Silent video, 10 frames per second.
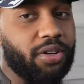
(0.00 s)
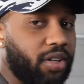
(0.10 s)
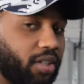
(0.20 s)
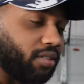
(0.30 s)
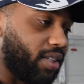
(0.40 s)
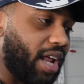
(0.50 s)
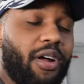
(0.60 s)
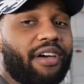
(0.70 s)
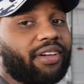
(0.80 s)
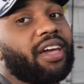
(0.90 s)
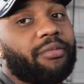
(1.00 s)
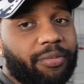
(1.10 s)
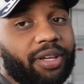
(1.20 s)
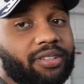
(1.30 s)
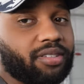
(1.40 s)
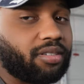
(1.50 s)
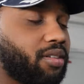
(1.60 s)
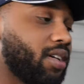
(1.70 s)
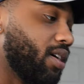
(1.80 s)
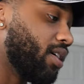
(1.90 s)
going on, and I don't have a cameraman, so.